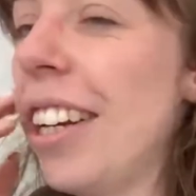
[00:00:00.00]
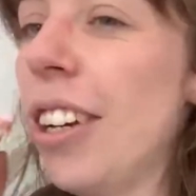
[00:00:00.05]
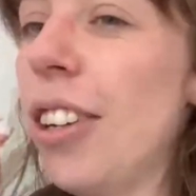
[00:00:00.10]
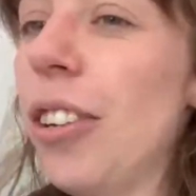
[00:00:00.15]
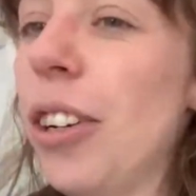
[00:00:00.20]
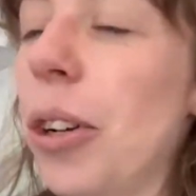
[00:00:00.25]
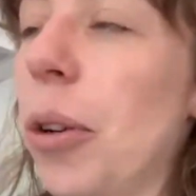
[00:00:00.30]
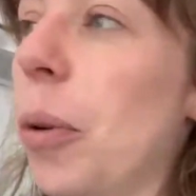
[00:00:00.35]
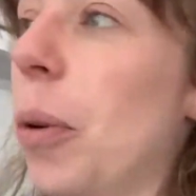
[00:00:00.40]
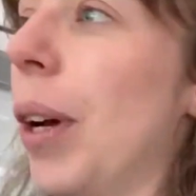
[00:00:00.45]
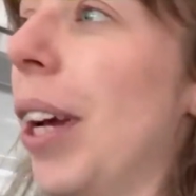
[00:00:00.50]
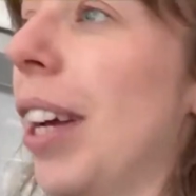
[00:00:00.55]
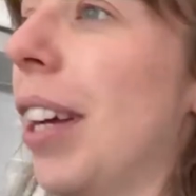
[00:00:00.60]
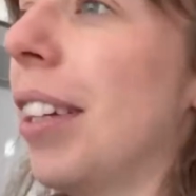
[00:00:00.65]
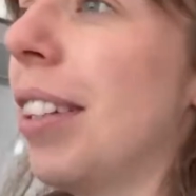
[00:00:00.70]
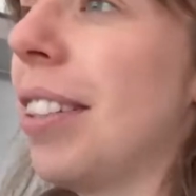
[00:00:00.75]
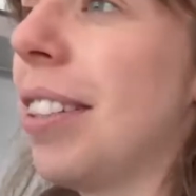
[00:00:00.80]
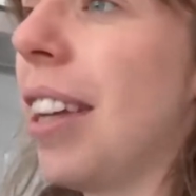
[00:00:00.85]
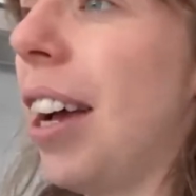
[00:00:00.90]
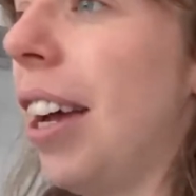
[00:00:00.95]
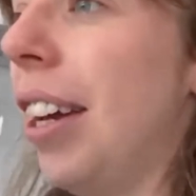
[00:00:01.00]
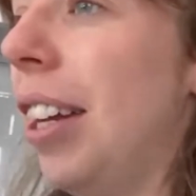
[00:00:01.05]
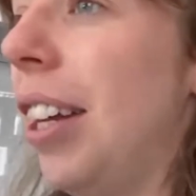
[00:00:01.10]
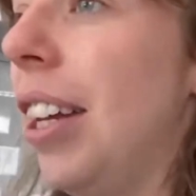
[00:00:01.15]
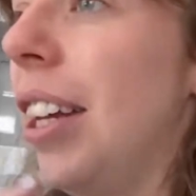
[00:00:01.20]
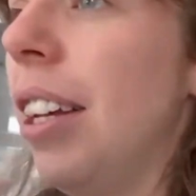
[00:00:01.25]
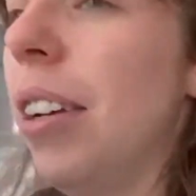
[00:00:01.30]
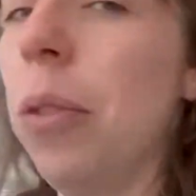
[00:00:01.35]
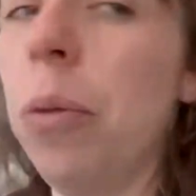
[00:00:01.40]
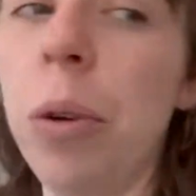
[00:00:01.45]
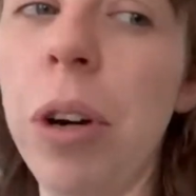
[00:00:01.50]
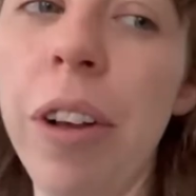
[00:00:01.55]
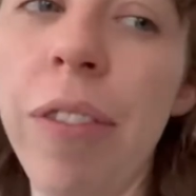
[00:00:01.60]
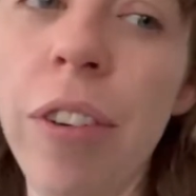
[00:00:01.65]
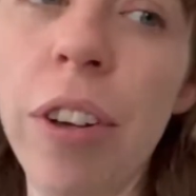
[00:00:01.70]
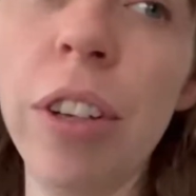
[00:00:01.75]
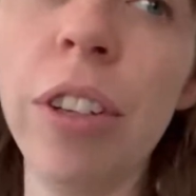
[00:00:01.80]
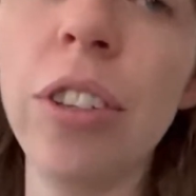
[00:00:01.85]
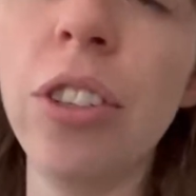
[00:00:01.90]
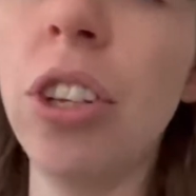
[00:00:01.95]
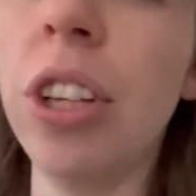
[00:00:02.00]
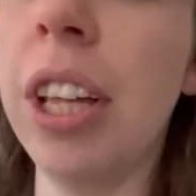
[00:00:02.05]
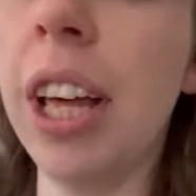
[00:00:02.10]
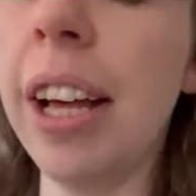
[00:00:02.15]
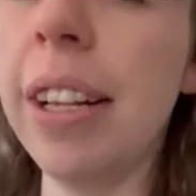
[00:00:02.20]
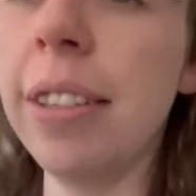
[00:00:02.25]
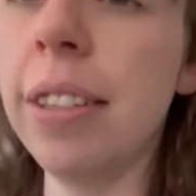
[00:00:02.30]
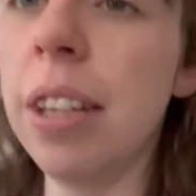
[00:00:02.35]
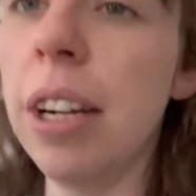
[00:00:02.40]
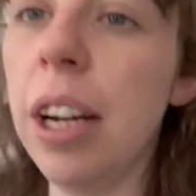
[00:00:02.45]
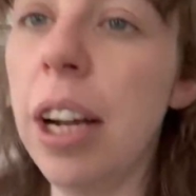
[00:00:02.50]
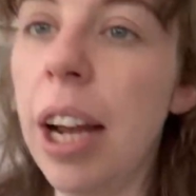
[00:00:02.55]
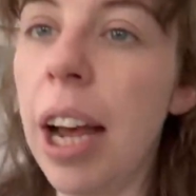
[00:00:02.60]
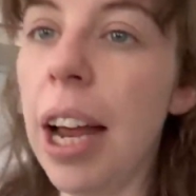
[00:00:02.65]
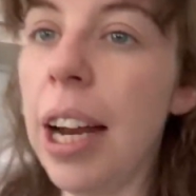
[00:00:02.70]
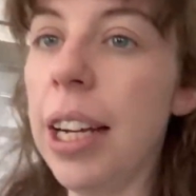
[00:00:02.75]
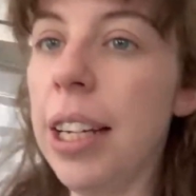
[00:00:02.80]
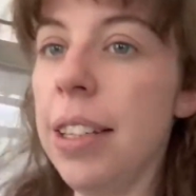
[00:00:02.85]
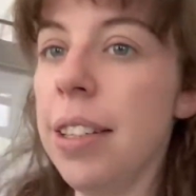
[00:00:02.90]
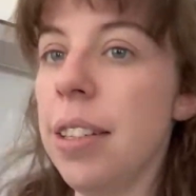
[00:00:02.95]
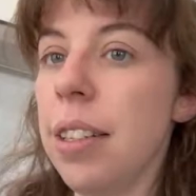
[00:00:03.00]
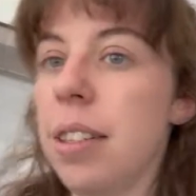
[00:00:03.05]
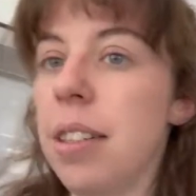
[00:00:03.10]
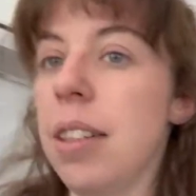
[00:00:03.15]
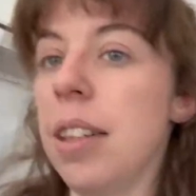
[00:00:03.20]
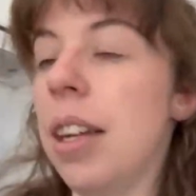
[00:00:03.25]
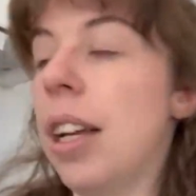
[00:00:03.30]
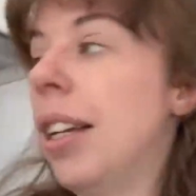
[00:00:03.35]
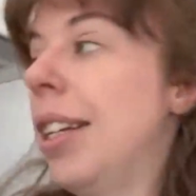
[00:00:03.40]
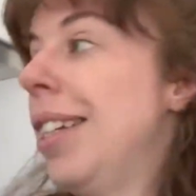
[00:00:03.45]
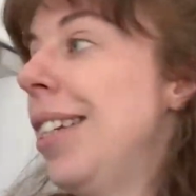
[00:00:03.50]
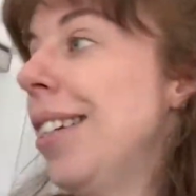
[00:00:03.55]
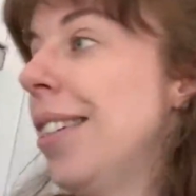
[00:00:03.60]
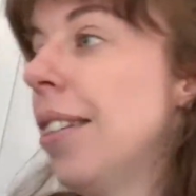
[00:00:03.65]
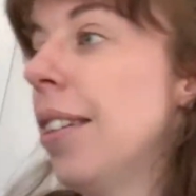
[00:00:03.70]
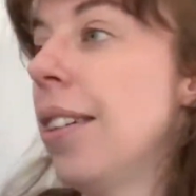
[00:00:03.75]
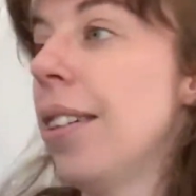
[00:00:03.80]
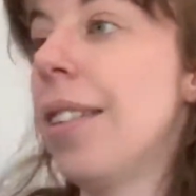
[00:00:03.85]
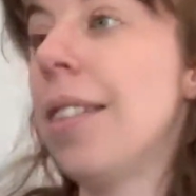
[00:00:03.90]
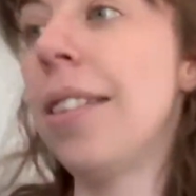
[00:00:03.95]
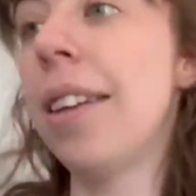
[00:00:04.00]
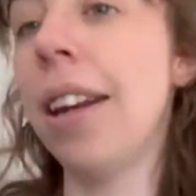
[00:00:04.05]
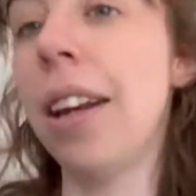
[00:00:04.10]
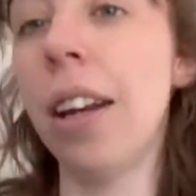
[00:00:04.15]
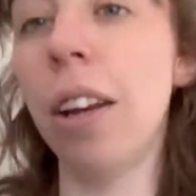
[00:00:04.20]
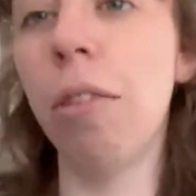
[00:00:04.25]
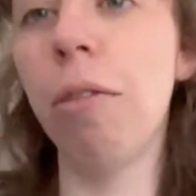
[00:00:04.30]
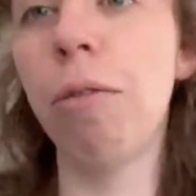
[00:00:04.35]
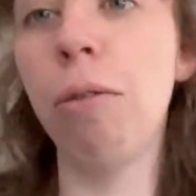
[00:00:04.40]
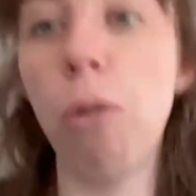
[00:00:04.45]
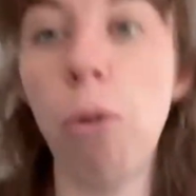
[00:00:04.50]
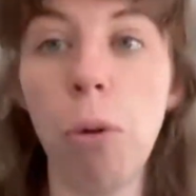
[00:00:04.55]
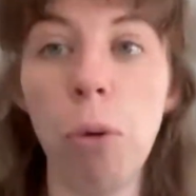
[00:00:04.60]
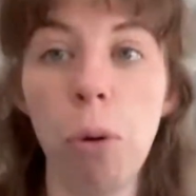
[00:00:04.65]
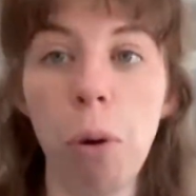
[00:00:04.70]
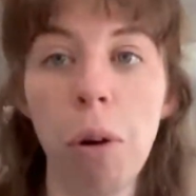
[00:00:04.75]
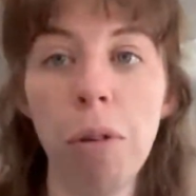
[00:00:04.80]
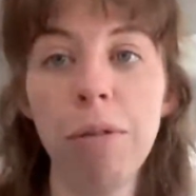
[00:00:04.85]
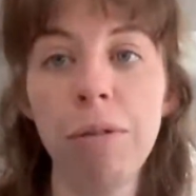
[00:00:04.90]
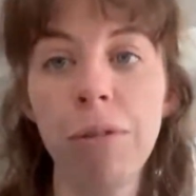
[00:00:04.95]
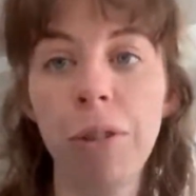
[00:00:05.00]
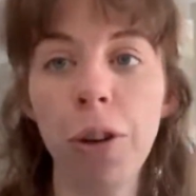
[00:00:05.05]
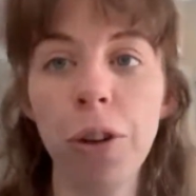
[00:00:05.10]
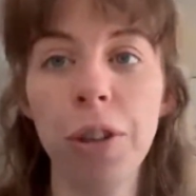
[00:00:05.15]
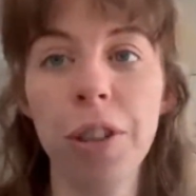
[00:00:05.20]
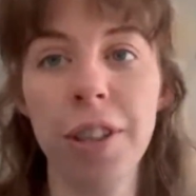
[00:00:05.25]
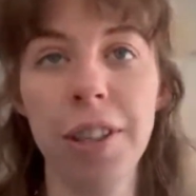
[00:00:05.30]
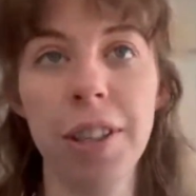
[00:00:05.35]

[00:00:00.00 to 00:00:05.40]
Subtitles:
do a quick tidy whatever so that at least it's a decent setting for focus